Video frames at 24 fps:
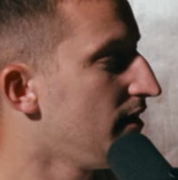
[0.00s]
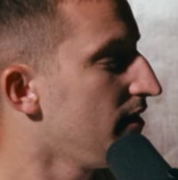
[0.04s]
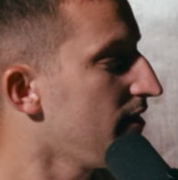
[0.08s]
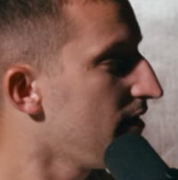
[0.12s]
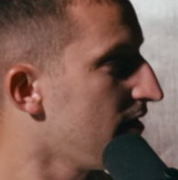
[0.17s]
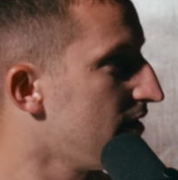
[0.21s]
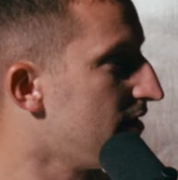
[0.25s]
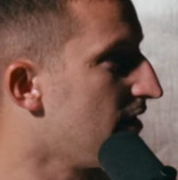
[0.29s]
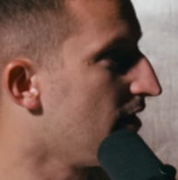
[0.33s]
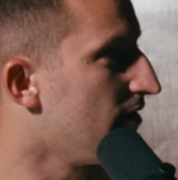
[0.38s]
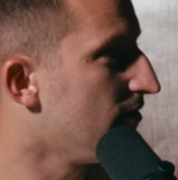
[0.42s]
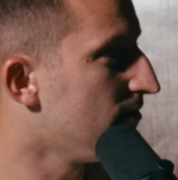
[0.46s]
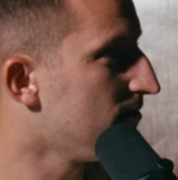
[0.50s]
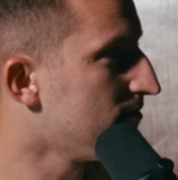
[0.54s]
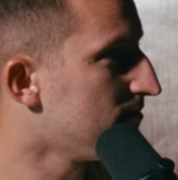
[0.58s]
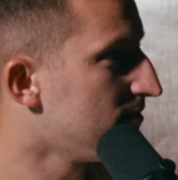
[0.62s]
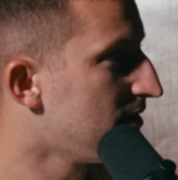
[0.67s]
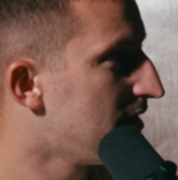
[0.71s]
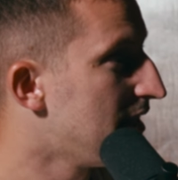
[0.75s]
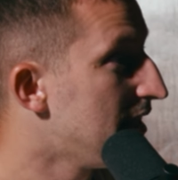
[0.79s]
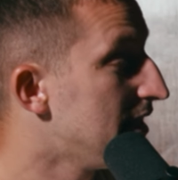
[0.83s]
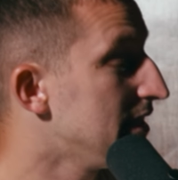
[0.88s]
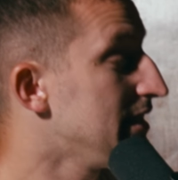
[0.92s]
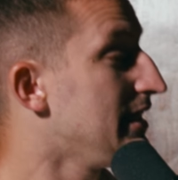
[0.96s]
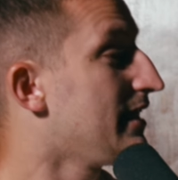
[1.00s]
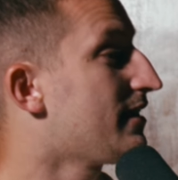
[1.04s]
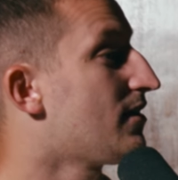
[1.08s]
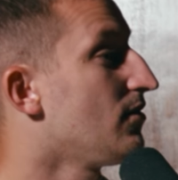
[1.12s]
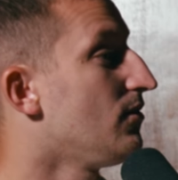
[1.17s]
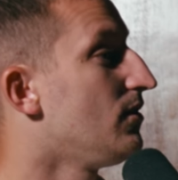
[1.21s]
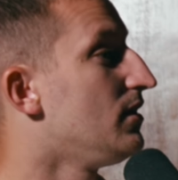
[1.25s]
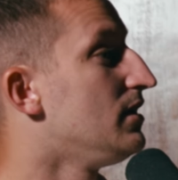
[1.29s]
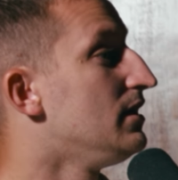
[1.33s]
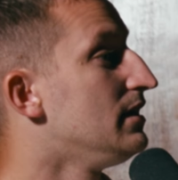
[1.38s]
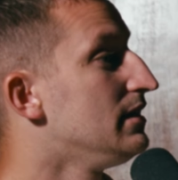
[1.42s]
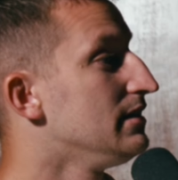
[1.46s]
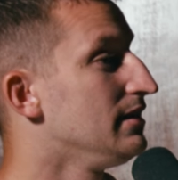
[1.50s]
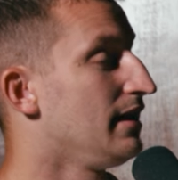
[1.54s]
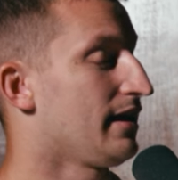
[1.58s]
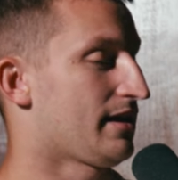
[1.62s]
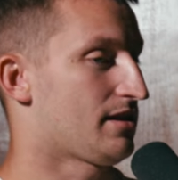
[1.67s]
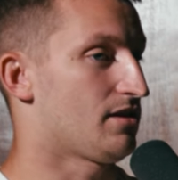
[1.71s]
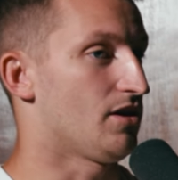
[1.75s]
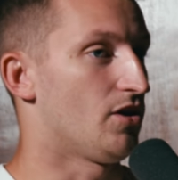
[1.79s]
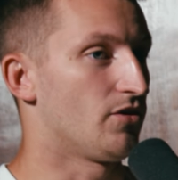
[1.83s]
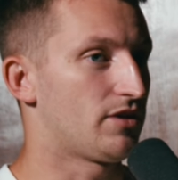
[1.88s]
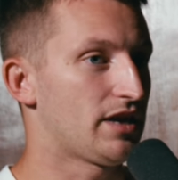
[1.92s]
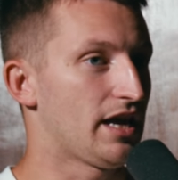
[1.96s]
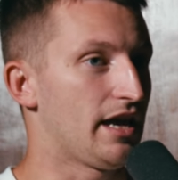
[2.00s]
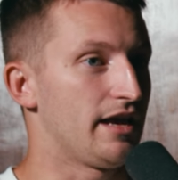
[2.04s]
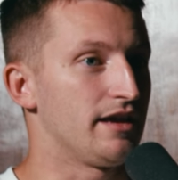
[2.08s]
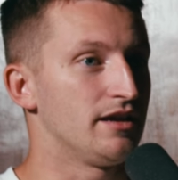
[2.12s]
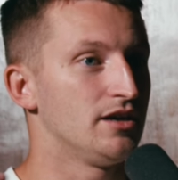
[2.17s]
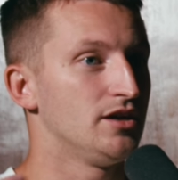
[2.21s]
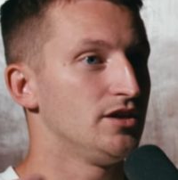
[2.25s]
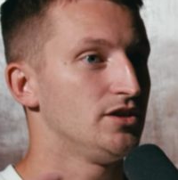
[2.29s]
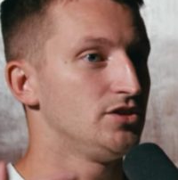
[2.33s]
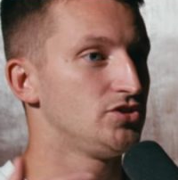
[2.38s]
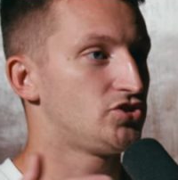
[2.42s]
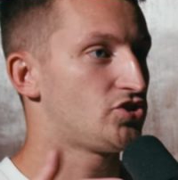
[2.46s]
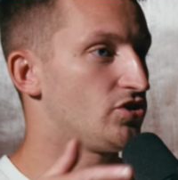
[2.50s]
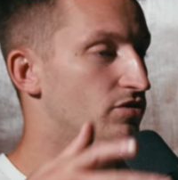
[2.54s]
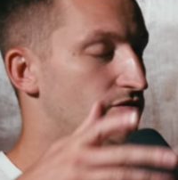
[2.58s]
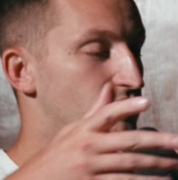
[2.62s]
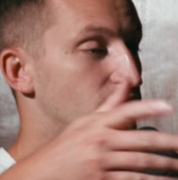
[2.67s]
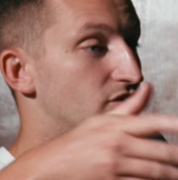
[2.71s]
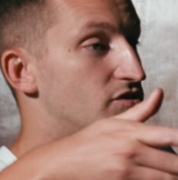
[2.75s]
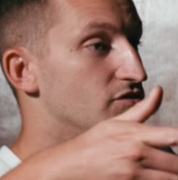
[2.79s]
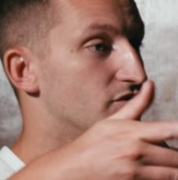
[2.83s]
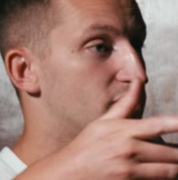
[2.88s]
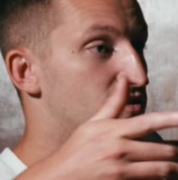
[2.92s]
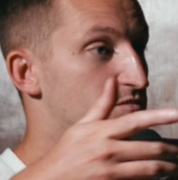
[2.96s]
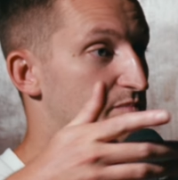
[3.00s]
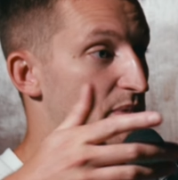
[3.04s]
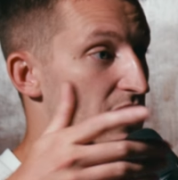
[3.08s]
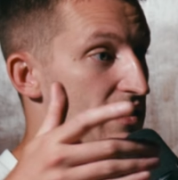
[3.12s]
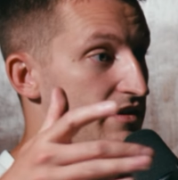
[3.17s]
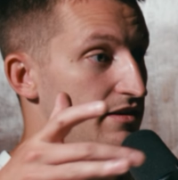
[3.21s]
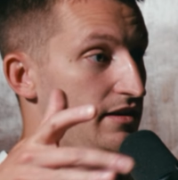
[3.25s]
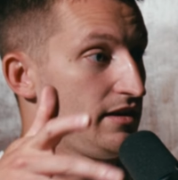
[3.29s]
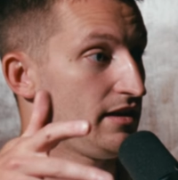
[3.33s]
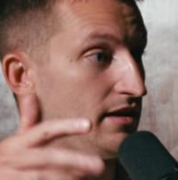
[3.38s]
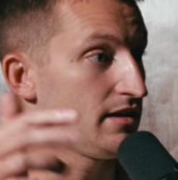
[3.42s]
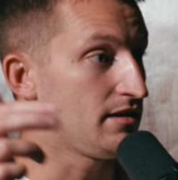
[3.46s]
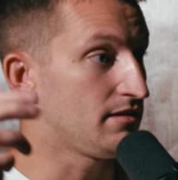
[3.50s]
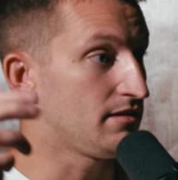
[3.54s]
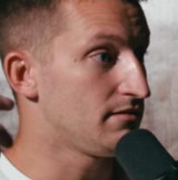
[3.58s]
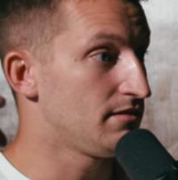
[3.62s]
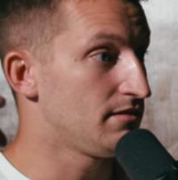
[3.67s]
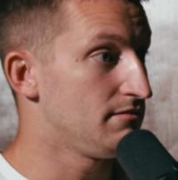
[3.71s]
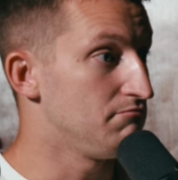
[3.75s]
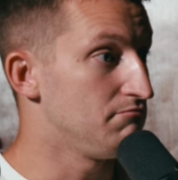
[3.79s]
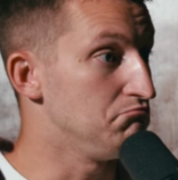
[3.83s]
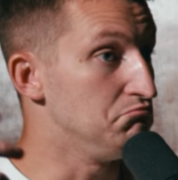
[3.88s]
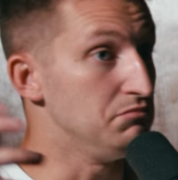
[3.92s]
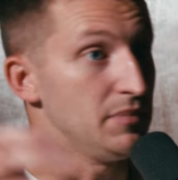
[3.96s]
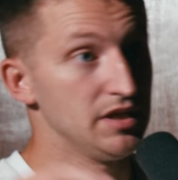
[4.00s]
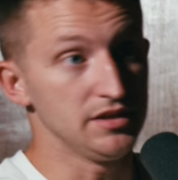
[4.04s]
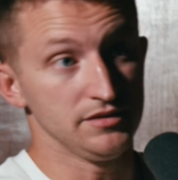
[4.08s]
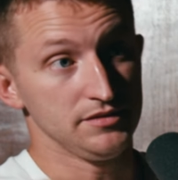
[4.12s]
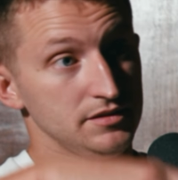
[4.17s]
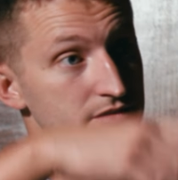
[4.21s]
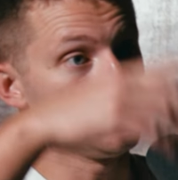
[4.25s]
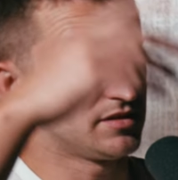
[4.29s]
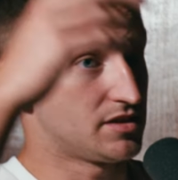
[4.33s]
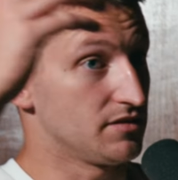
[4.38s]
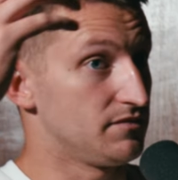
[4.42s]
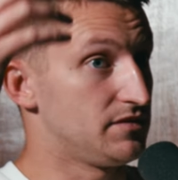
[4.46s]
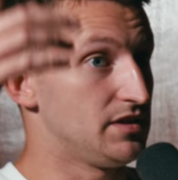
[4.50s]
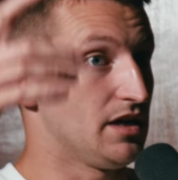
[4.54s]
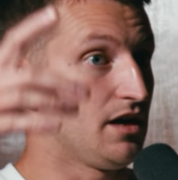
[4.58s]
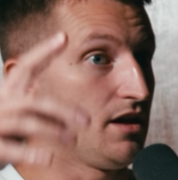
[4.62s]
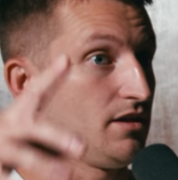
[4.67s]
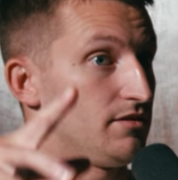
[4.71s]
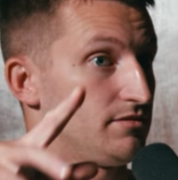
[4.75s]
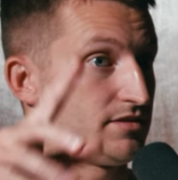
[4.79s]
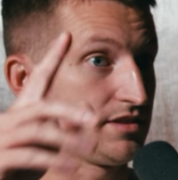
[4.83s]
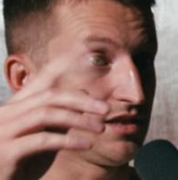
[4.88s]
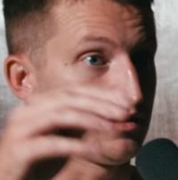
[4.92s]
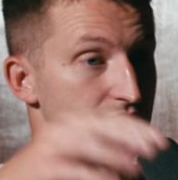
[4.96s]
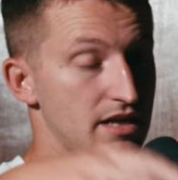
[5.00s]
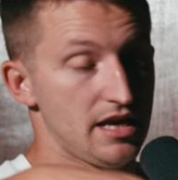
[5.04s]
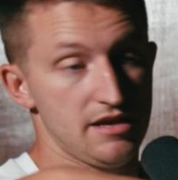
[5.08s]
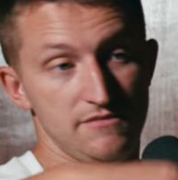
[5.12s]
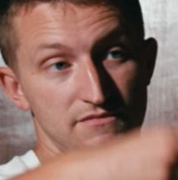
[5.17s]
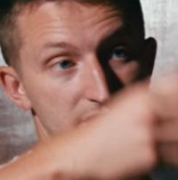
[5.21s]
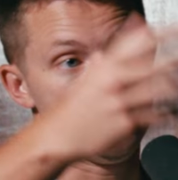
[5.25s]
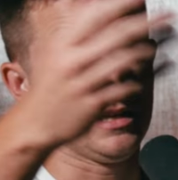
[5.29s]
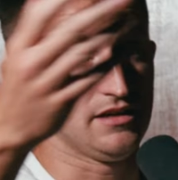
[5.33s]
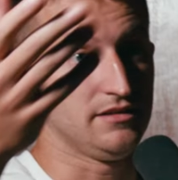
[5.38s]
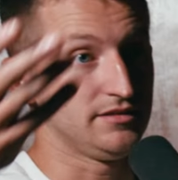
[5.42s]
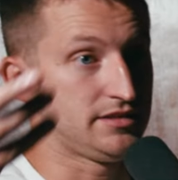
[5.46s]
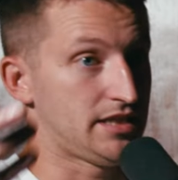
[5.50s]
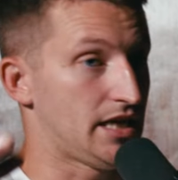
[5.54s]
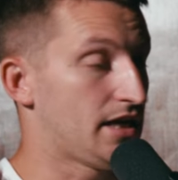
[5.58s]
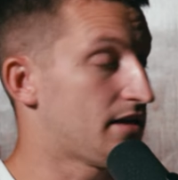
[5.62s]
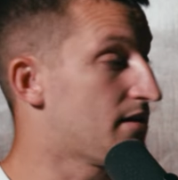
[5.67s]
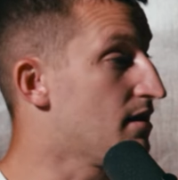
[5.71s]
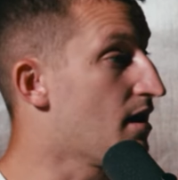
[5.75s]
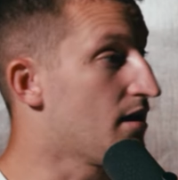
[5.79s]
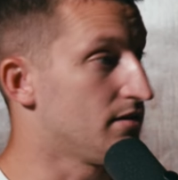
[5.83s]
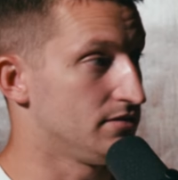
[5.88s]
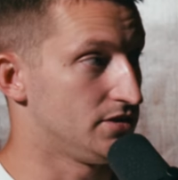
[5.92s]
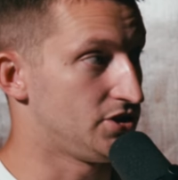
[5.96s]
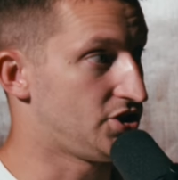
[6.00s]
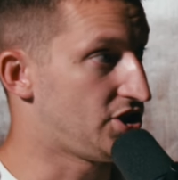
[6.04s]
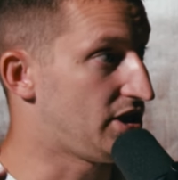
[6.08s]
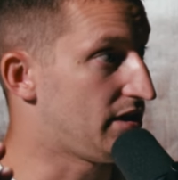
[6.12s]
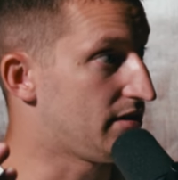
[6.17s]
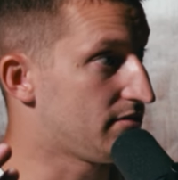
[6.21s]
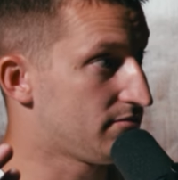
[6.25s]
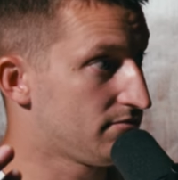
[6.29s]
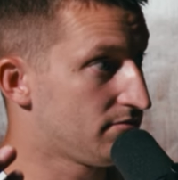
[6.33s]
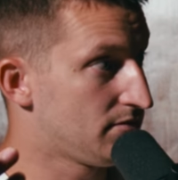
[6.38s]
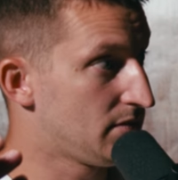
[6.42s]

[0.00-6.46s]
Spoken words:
You know, like okay, churches are spending millions of dollars on AVL technology